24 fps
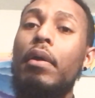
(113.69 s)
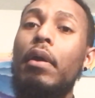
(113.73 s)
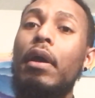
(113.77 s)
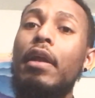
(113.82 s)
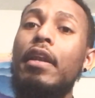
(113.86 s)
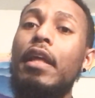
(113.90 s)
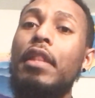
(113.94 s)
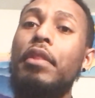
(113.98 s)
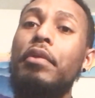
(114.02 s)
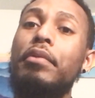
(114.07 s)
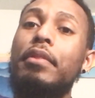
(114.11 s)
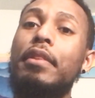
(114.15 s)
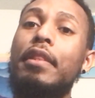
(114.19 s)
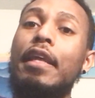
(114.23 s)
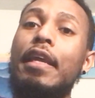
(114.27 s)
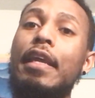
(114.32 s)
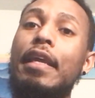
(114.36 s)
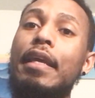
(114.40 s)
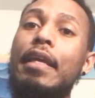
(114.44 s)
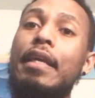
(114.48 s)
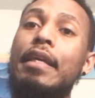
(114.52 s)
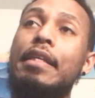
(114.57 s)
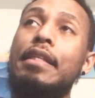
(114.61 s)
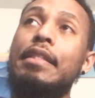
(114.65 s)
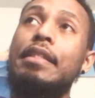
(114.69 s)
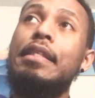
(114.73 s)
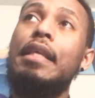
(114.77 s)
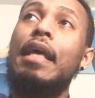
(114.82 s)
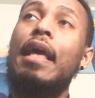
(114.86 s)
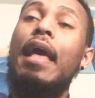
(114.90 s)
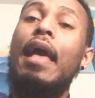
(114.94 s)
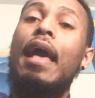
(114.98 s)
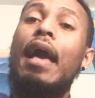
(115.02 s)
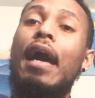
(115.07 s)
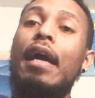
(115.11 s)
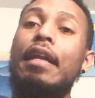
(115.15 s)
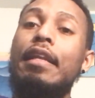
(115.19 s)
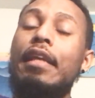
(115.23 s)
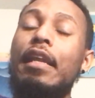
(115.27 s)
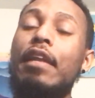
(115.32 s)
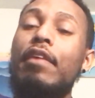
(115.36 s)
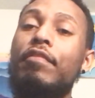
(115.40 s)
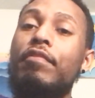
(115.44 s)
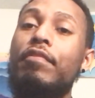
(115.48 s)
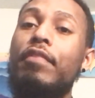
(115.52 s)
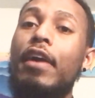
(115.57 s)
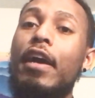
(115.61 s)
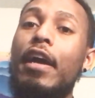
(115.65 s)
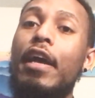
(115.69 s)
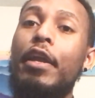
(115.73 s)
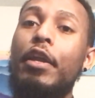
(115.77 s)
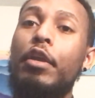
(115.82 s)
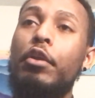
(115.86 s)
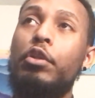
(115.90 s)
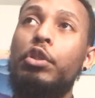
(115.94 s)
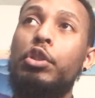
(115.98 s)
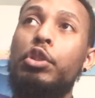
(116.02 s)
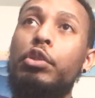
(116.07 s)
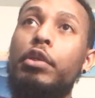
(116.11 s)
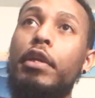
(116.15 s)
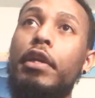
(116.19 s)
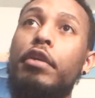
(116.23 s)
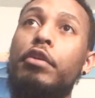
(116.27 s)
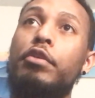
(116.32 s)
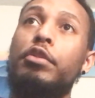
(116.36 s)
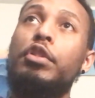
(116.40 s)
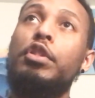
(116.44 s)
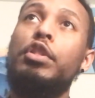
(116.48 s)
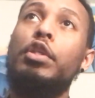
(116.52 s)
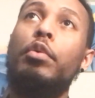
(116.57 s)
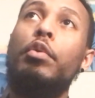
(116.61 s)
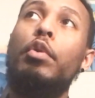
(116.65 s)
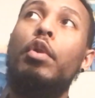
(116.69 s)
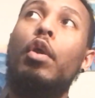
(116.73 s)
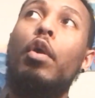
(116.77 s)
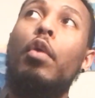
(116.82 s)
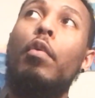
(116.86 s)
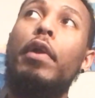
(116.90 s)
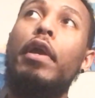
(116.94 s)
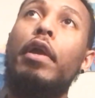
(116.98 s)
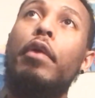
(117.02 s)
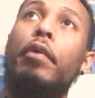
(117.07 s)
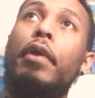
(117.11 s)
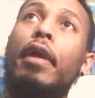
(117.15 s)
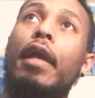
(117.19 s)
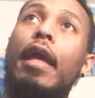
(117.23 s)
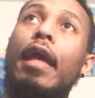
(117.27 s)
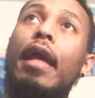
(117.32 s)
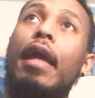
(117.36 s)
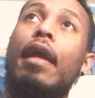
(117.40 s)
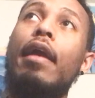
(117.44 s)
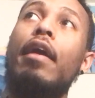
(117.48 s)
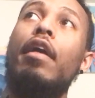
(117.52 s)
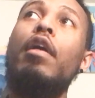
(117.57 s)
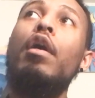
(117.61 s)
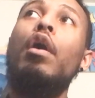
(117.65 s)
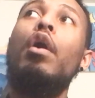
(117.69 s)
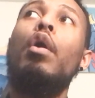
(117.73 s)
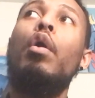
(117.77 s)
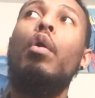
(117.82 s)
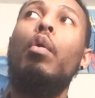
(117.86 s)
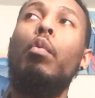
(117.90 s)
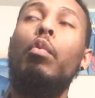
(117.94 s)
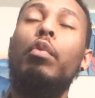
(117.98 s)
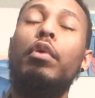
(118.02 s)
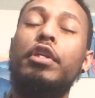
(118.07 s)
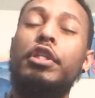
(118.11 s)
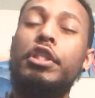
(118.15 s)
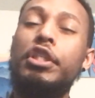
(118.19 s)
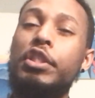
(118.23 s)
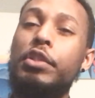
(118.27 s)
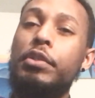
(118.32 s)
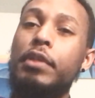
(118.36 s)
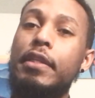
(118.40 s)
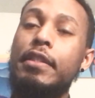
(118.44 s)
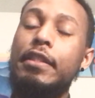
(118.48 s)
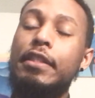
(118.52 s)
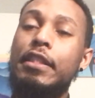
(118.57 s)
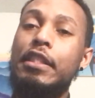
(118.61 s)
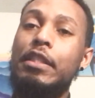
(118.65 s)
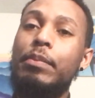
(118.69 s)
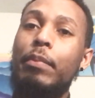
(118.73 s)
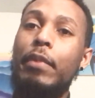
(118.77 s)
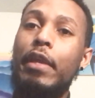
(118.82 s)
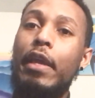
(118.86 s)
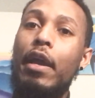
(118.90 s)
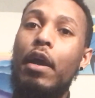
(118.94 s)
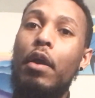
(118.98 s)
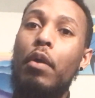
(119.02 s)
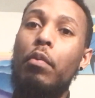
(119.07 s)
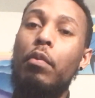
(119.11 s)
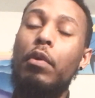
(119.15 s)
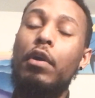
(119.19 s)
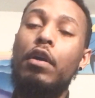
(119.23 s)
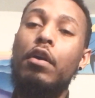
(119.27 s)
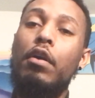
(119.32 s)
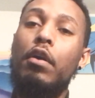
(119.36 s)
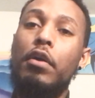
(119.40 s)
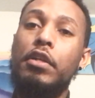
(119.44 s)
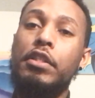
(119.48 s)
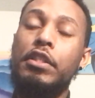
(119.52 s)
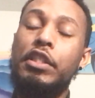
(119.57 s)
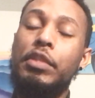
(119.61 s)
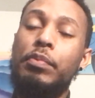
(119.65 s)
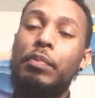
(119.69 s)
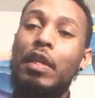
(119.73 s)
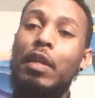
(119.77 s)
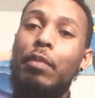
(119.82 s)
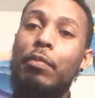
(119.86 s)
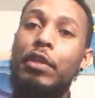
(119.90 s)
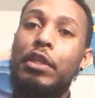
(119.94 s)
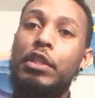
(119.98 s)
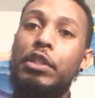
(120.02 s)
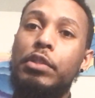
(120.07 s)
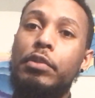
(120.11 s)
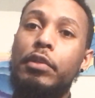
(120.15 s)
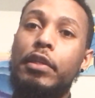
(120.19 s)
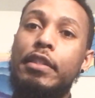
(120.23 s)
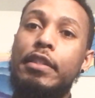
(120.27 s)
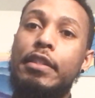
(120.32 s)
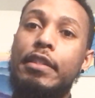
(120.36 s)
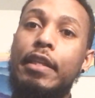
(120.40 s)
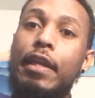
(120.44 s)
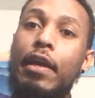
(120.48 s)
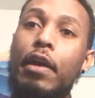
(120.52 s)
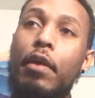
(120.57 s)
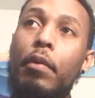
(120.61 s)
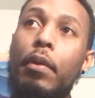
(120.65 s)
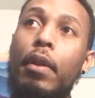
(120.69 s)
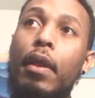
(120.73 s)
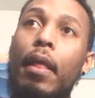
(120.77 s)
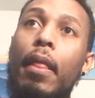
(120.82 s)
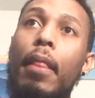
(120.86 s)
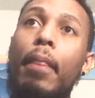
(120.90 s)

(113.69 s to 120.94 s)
Another thing is identifying your triggers. So knowing, okay, what stresses me out? What causes me to be stressed out?